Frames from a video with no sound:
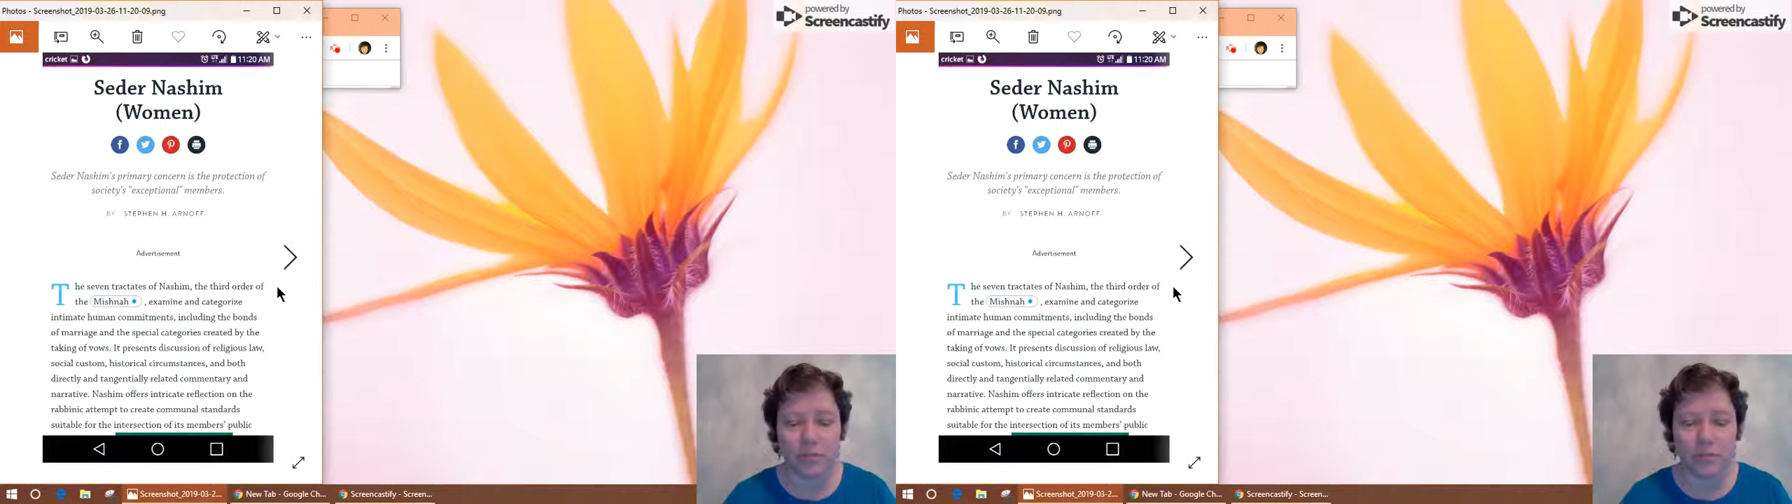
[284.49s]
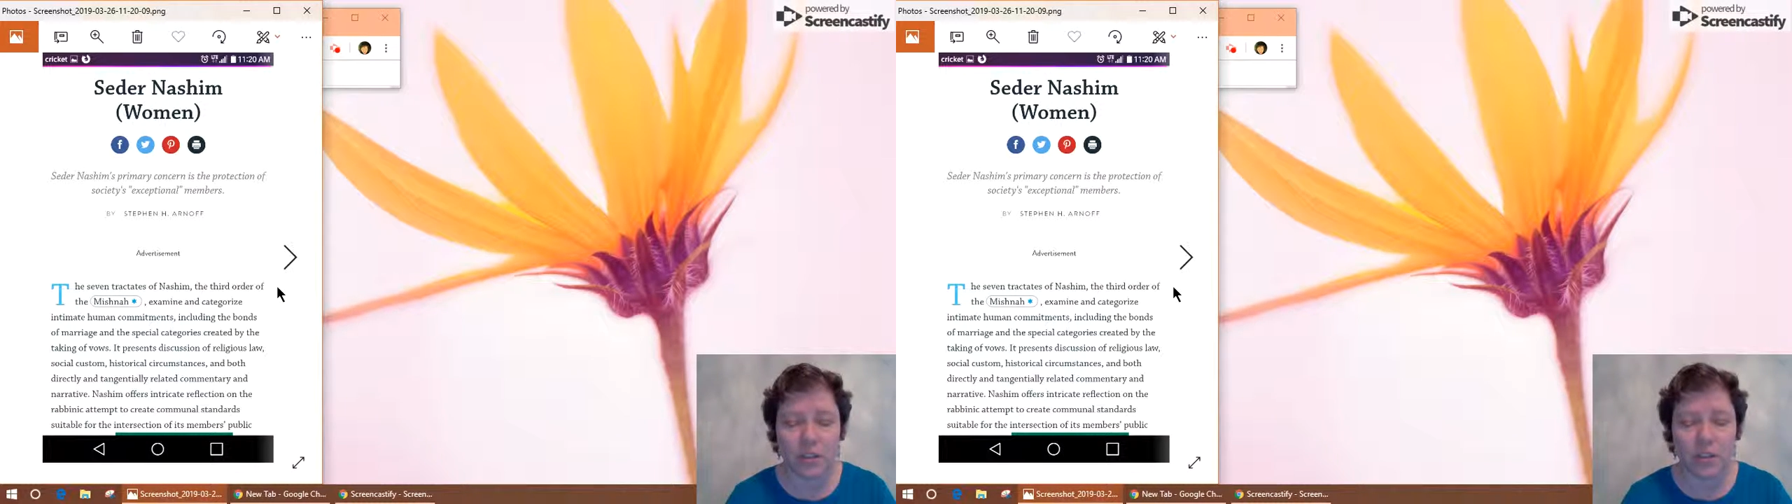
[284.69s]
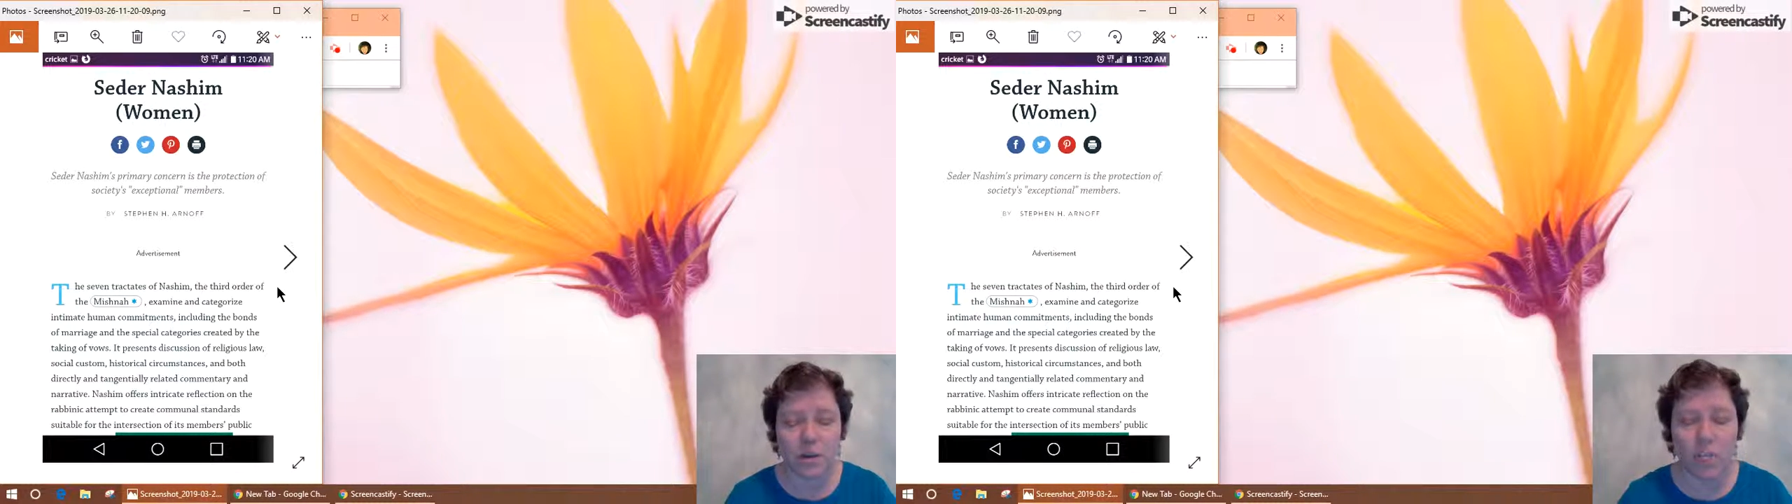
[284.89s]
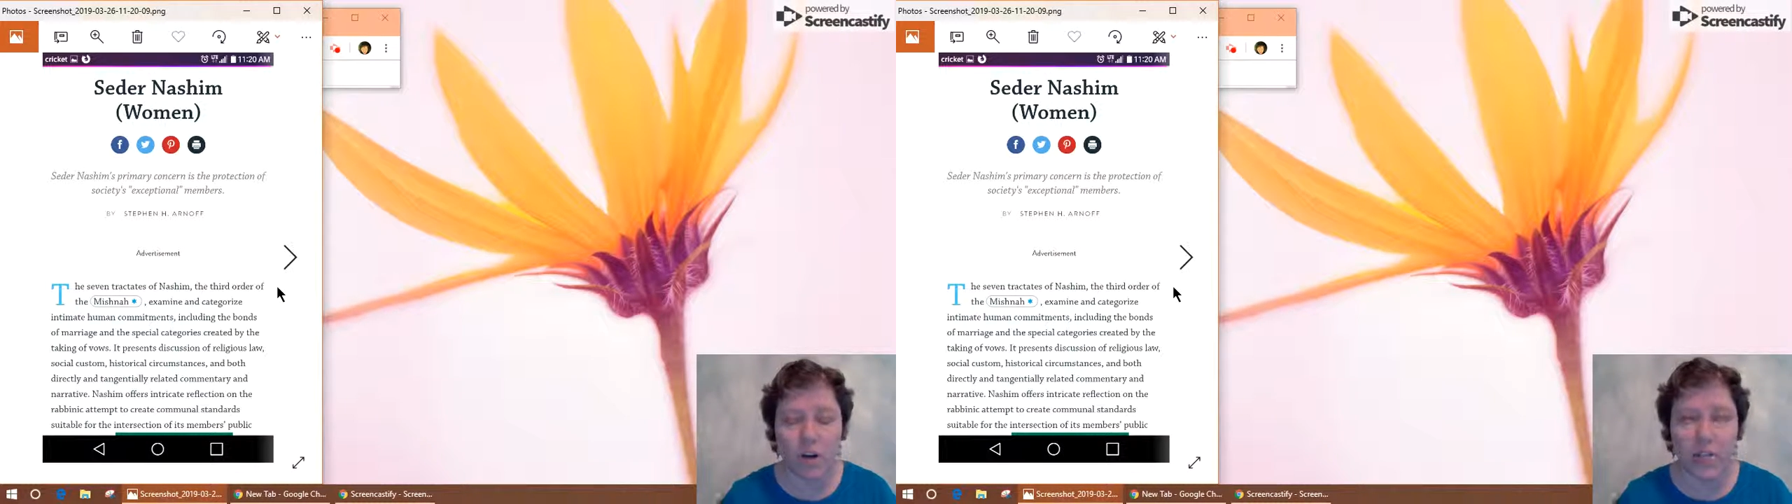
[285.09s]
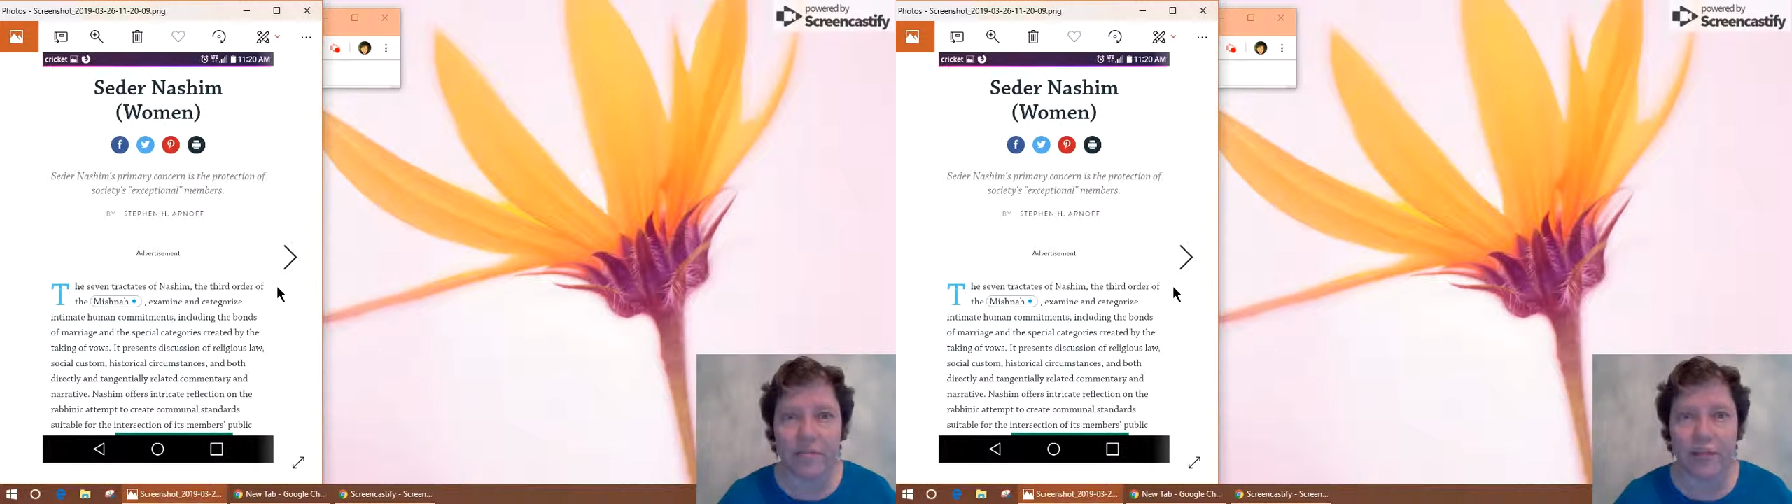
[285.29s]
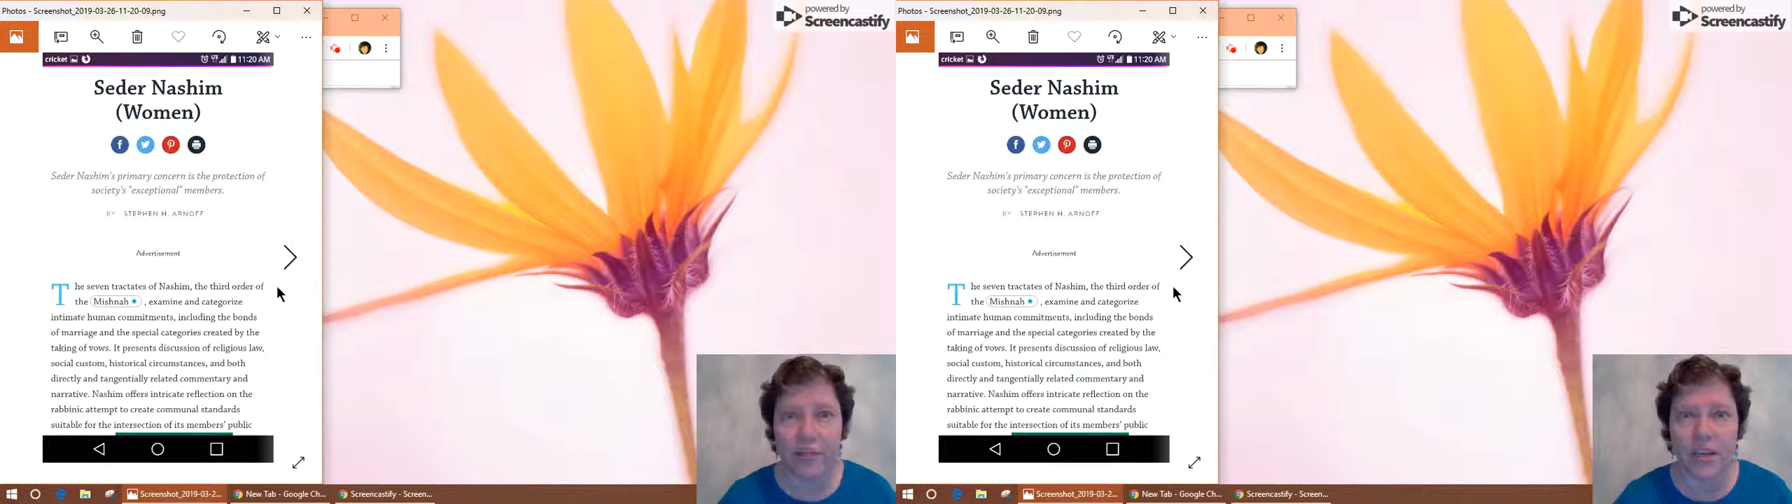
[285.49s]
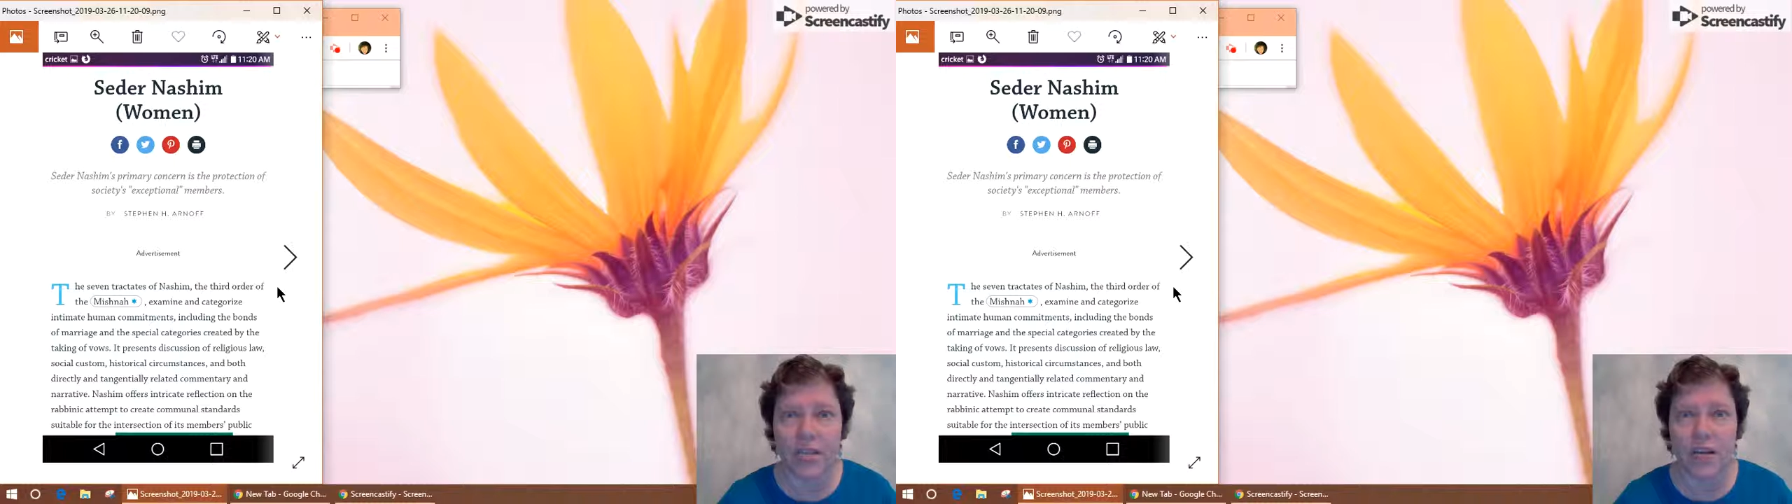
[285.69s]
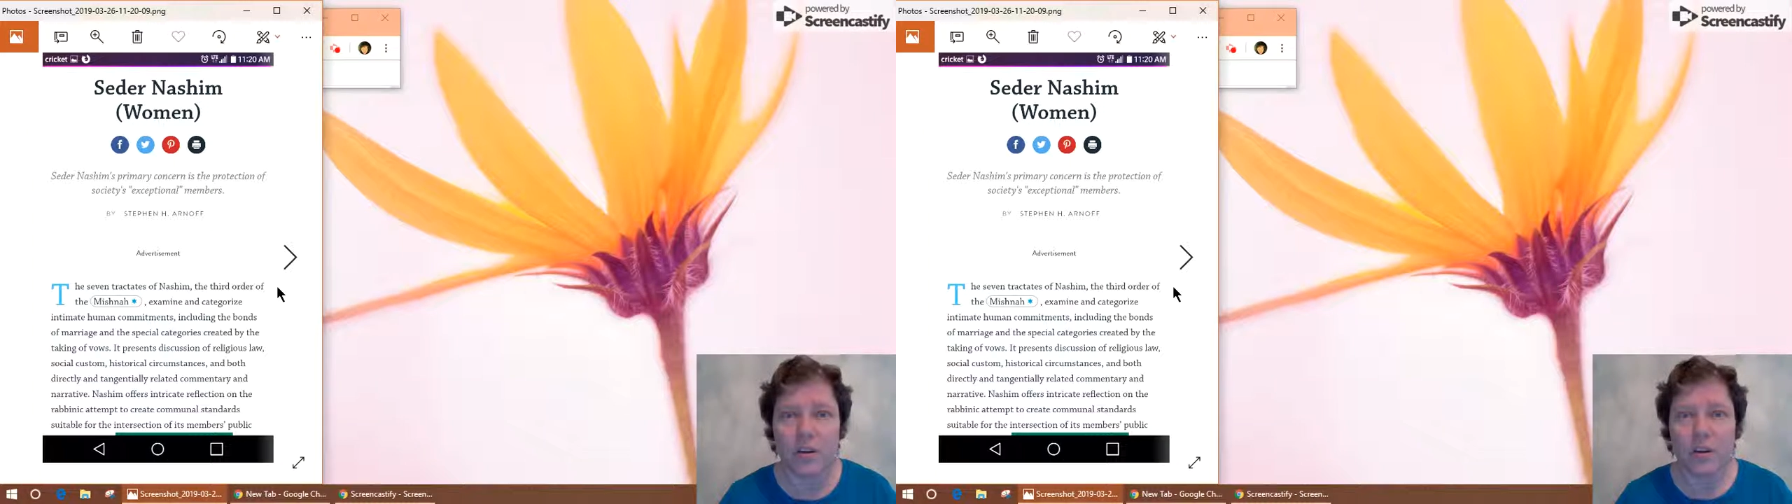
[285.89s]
It's a little 1-minute video,